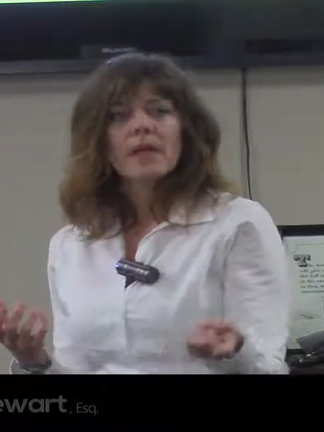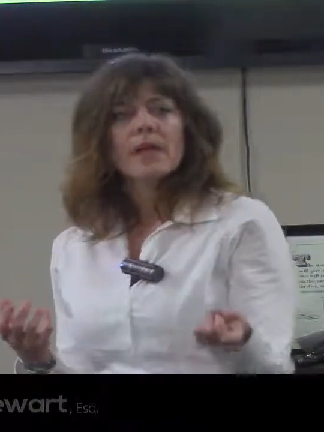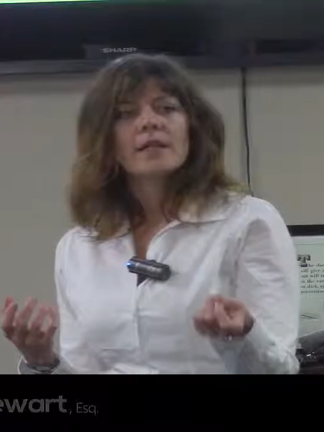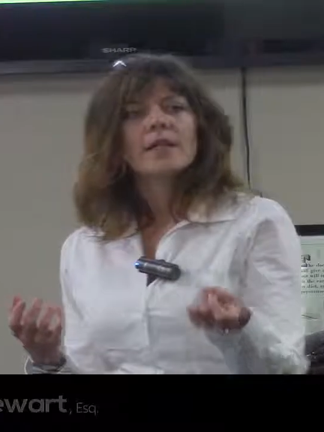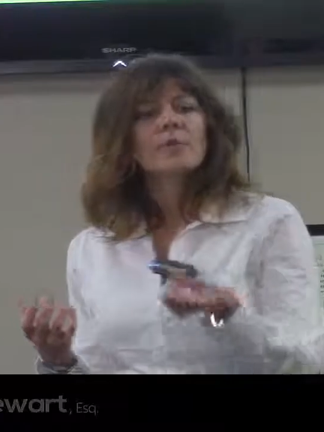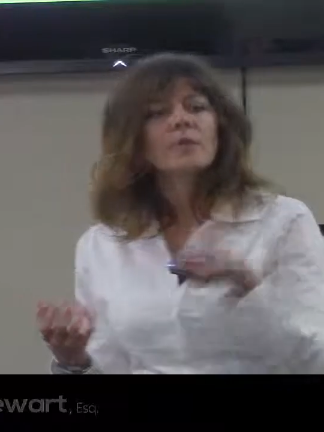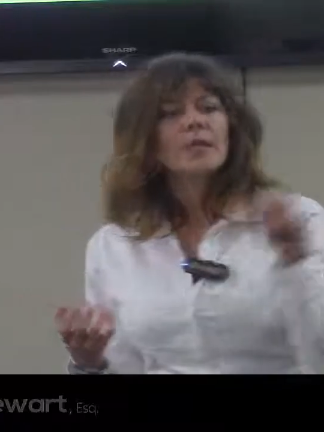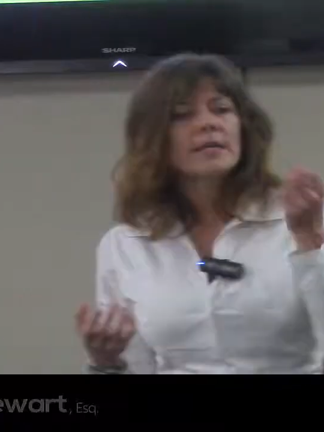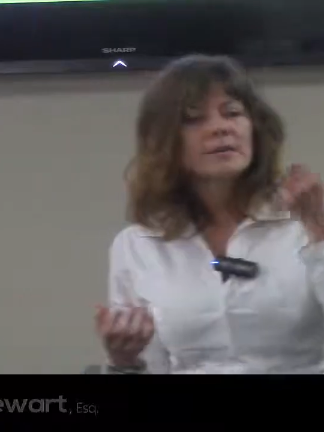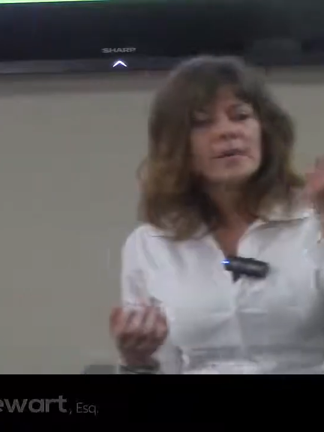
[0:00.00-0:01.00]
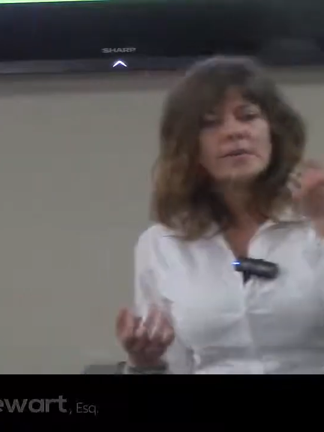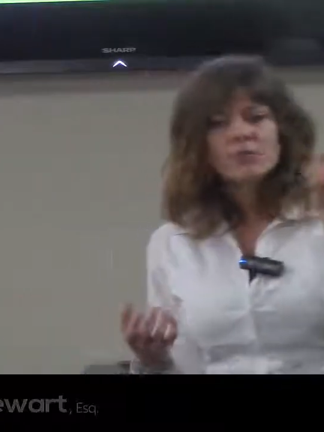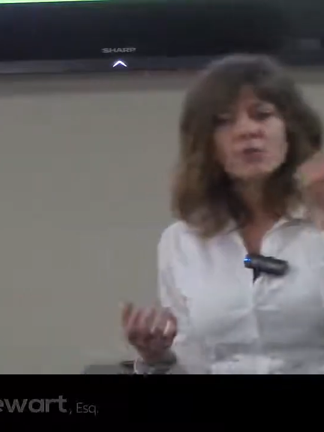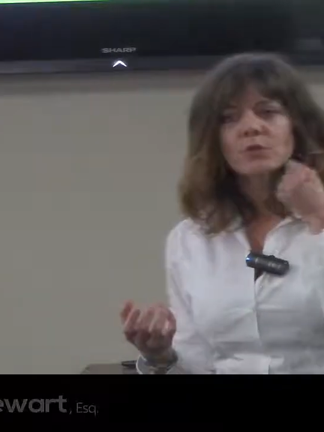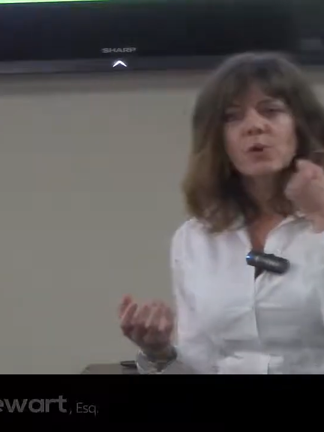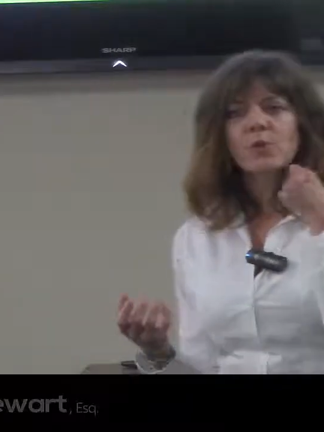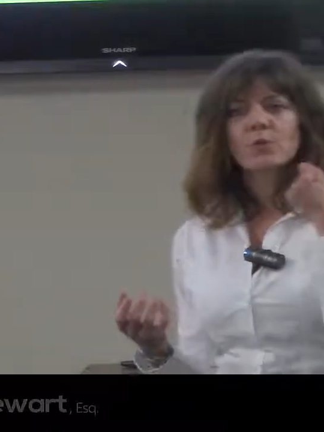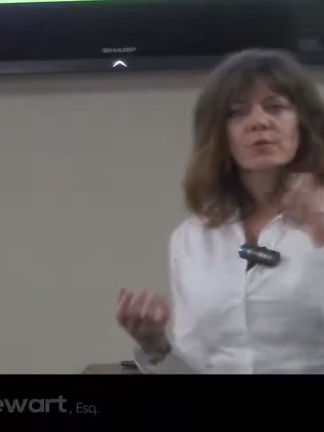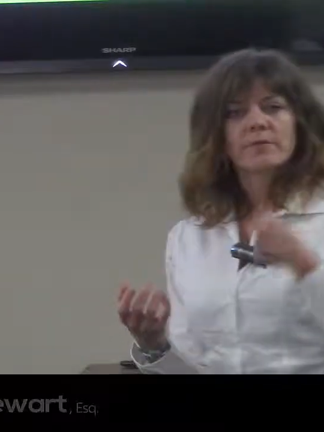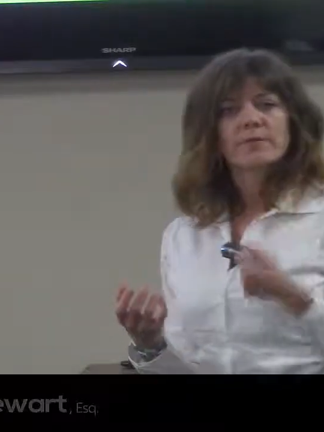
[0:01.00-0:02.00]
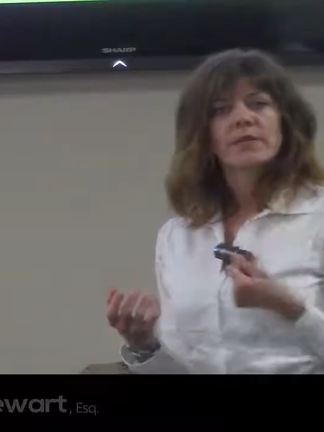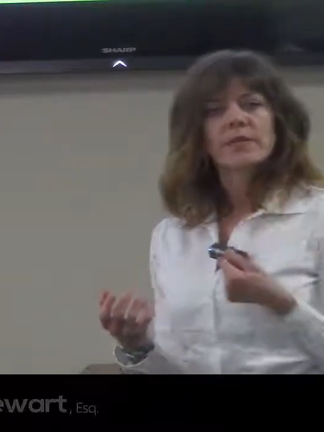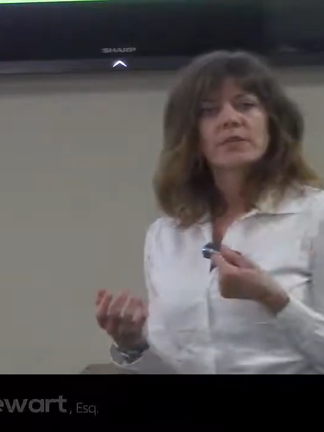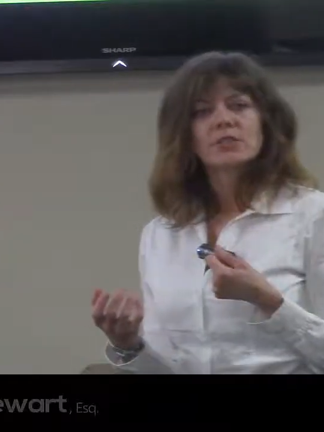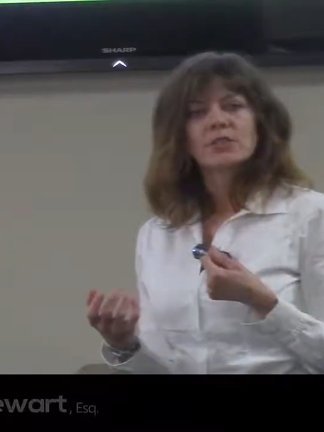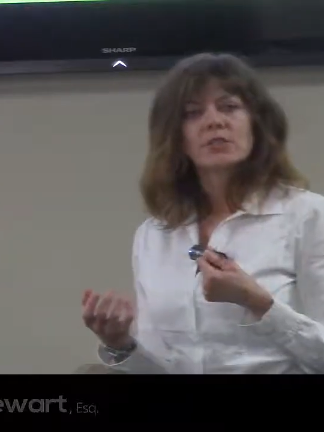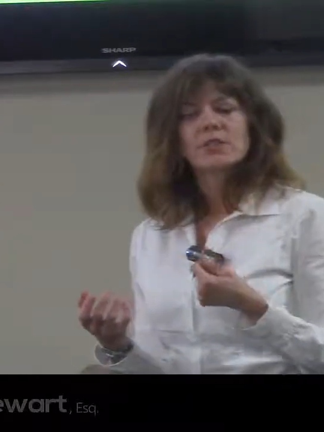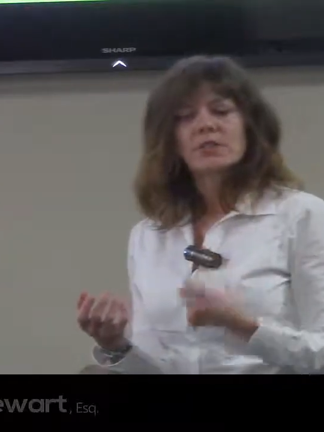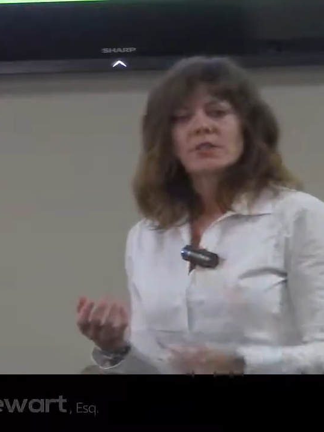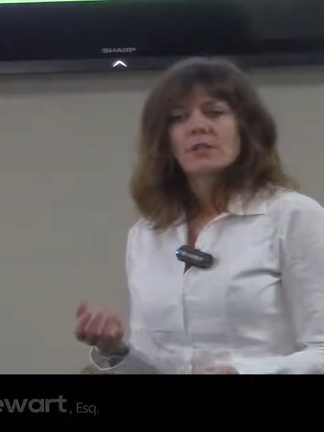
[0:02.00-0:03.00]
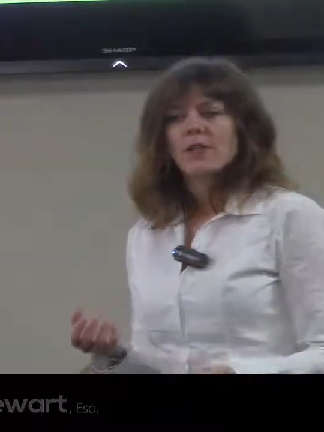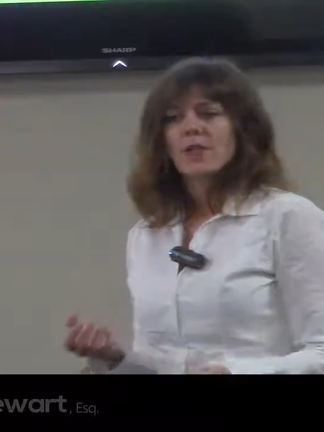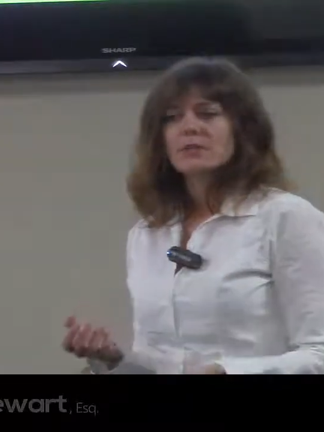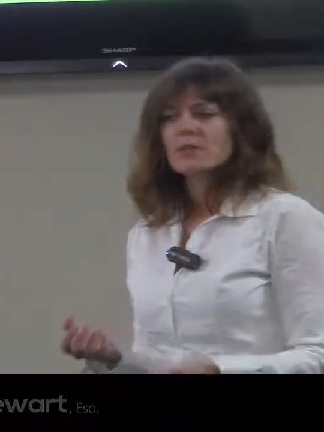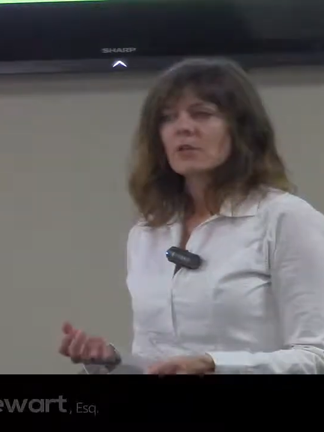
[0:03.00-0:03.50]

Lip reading: and it will eat down to the bone of the fish. And